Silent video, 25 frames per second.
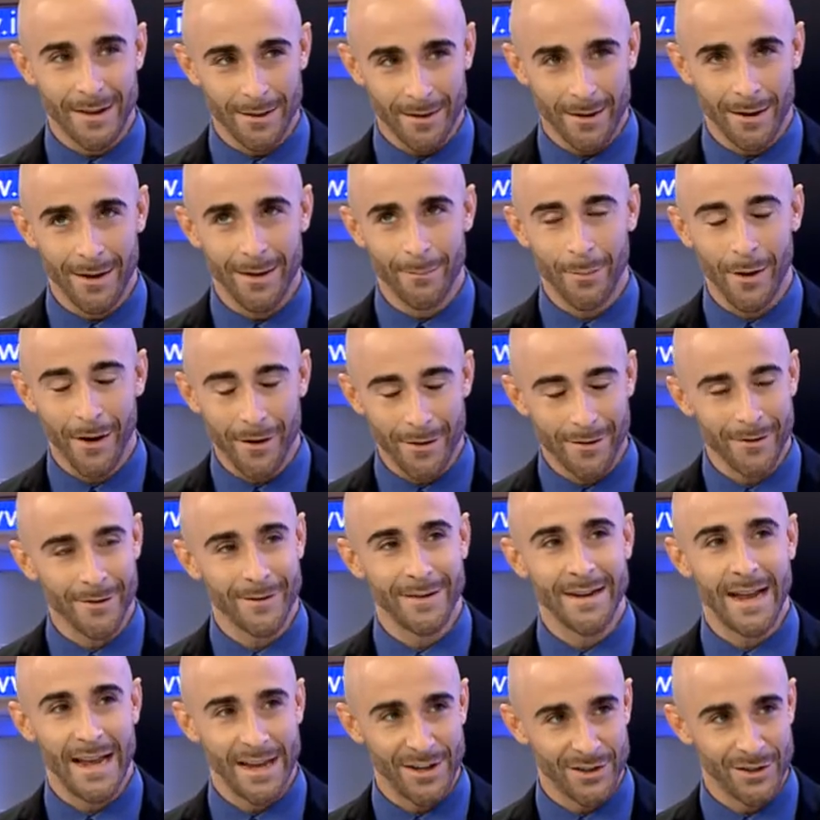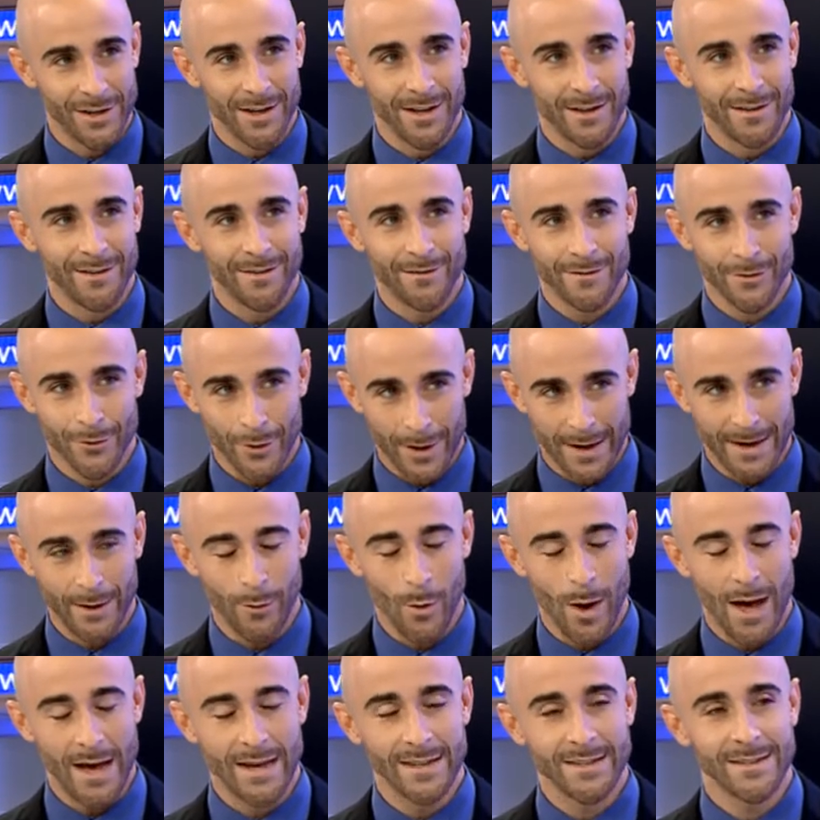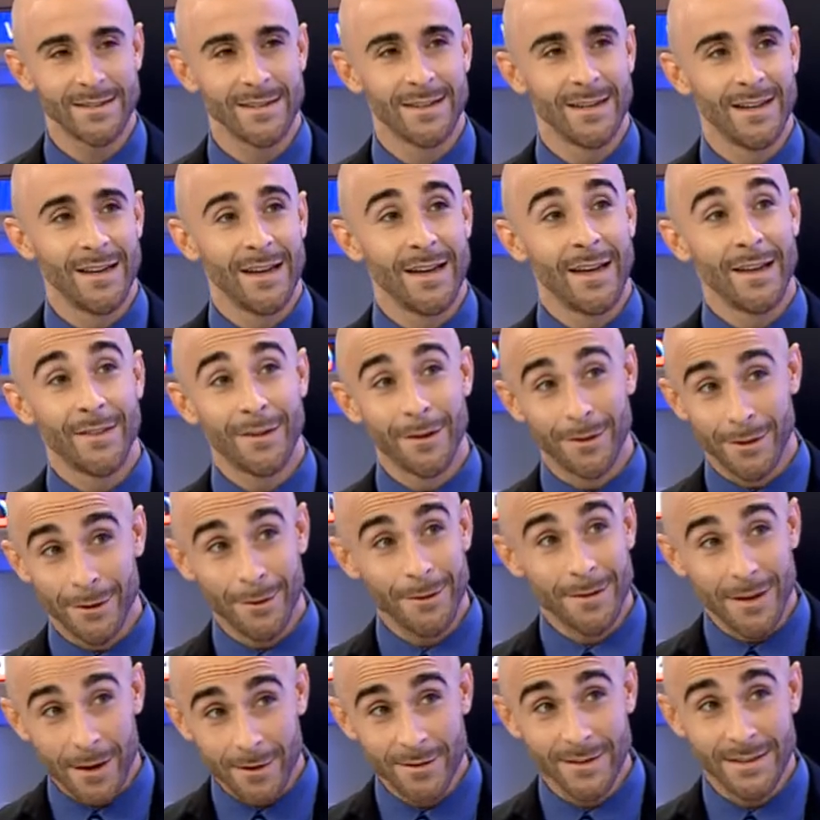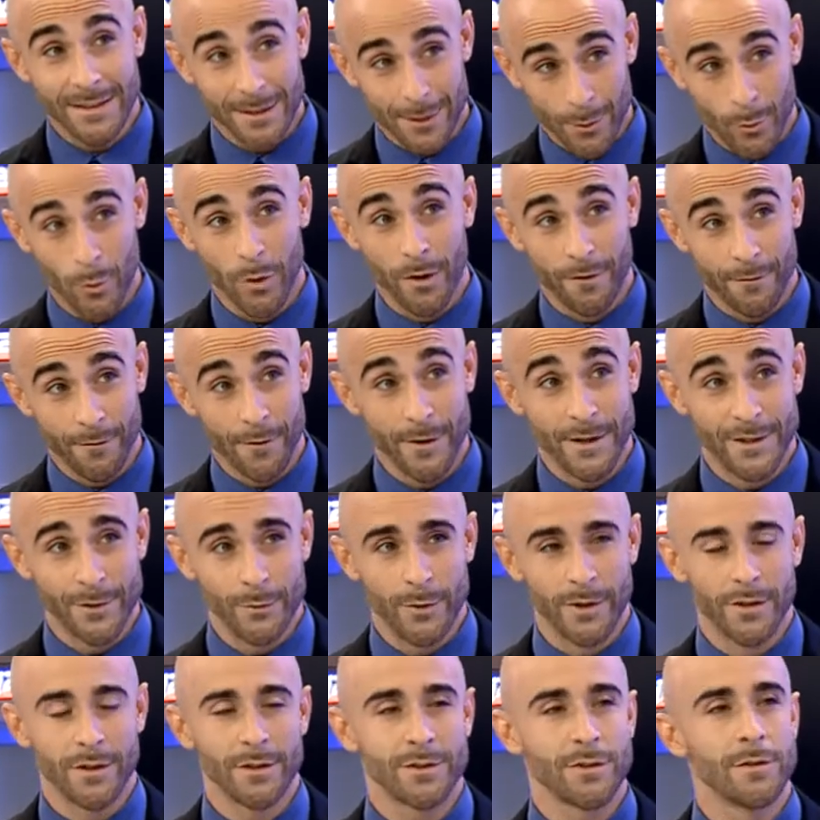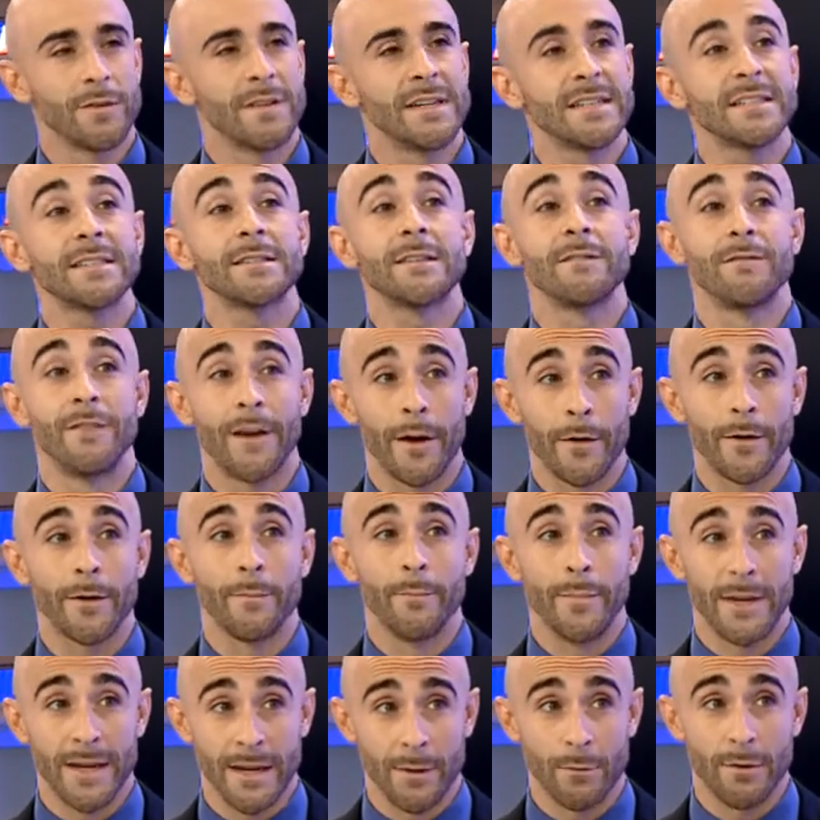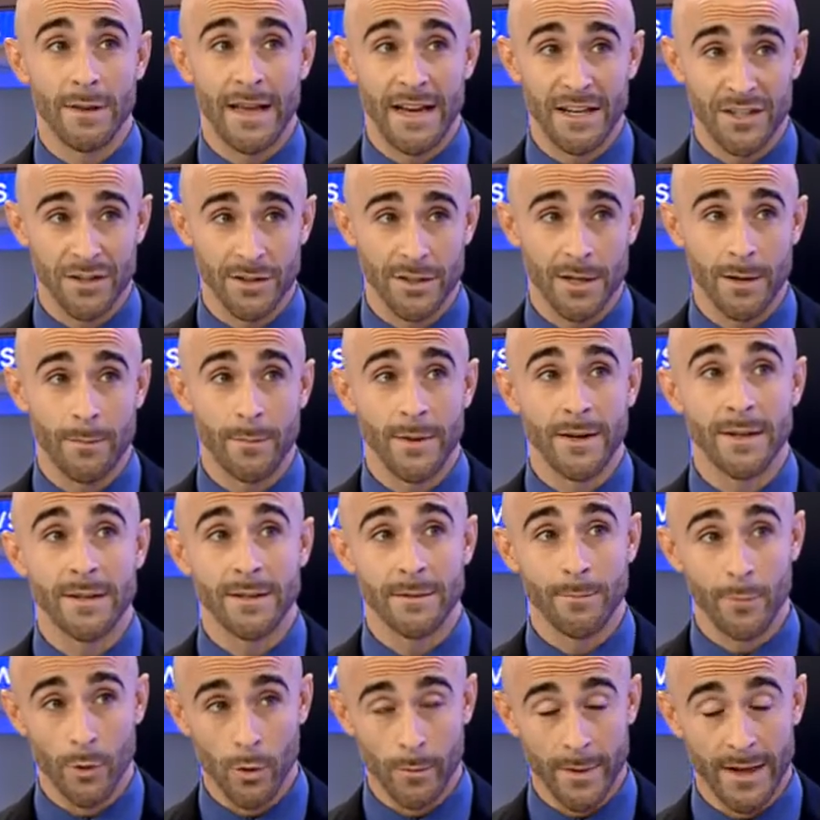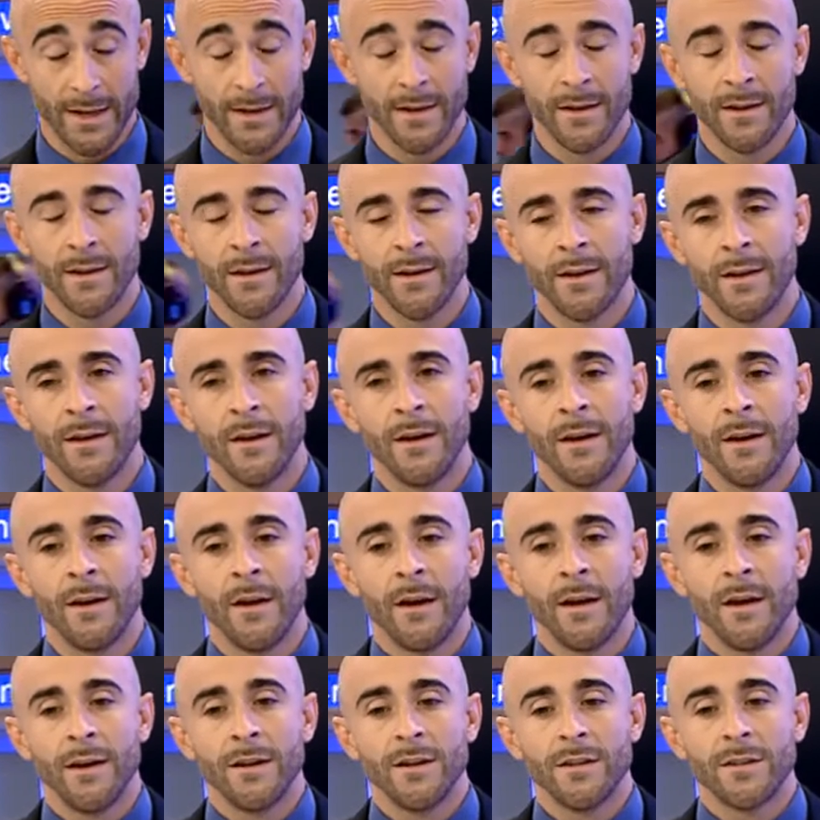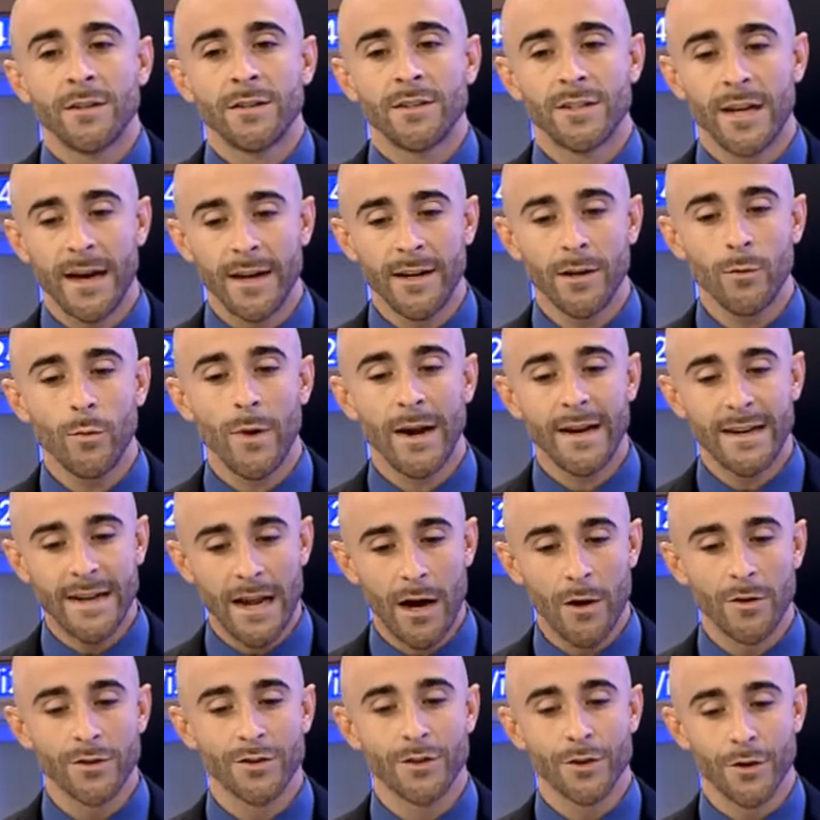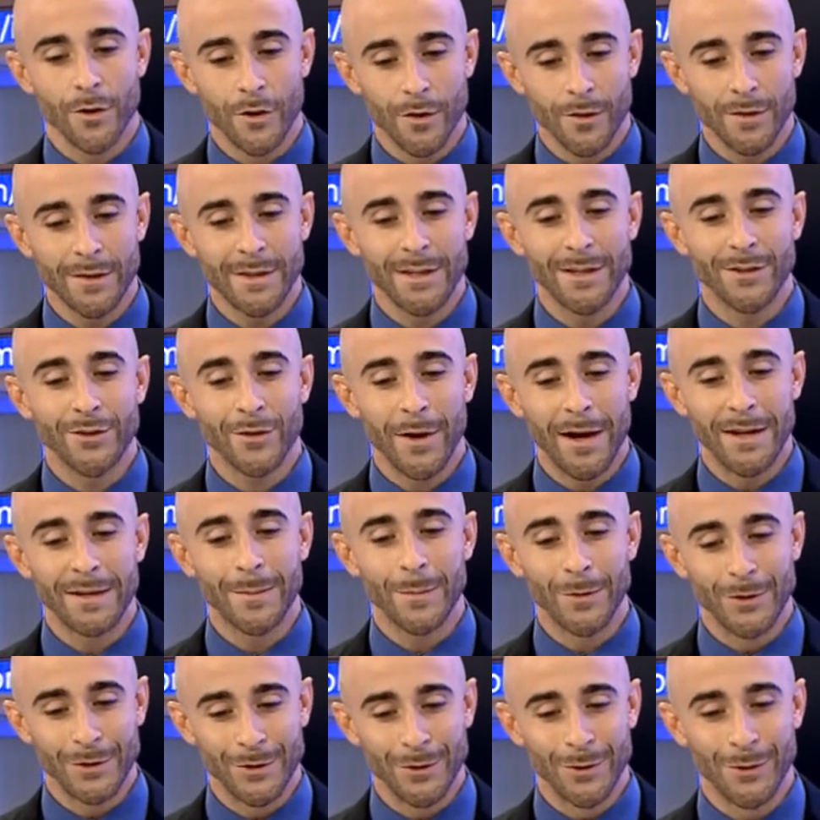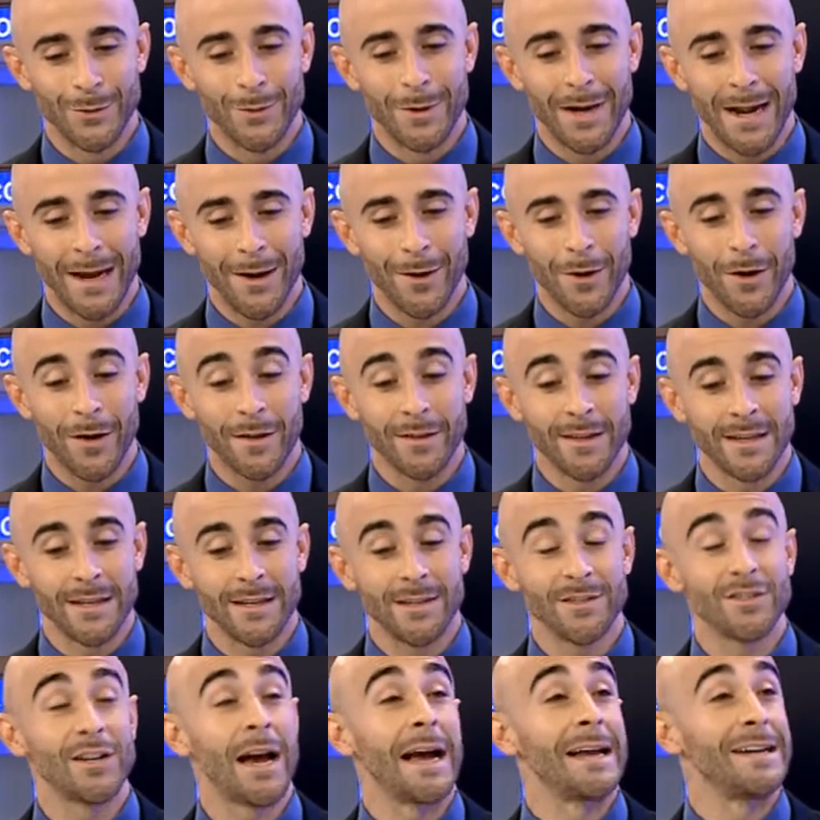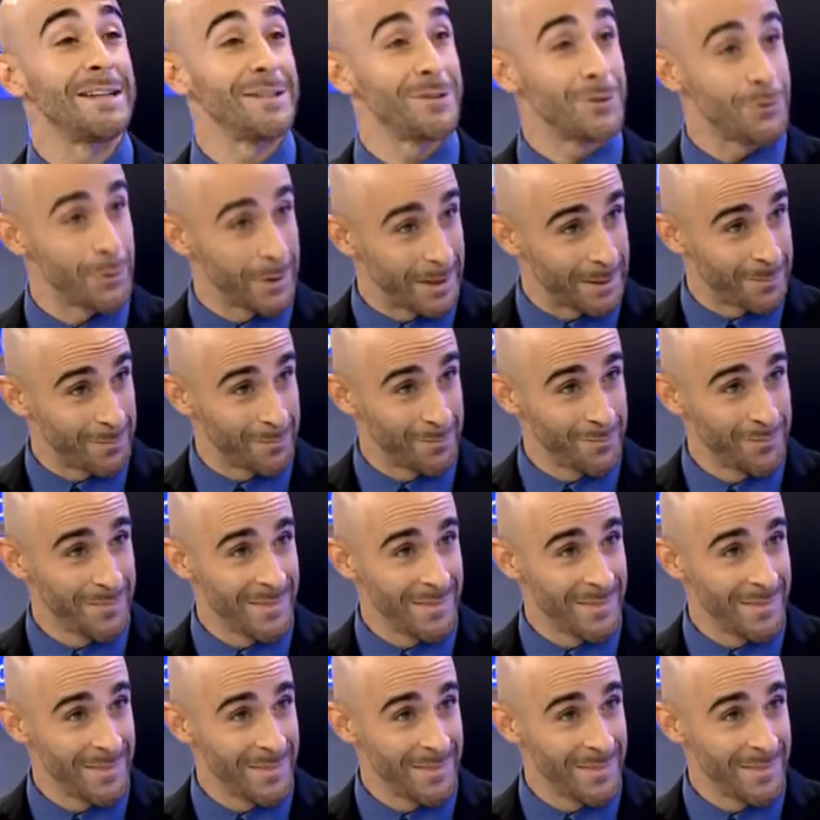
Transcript: uh, partner in Asia, trading wise, the third largest in the world for Israel. So this is a very big relationship and it's booming. China right now is currently trying to pursue what I call the Chinese dream.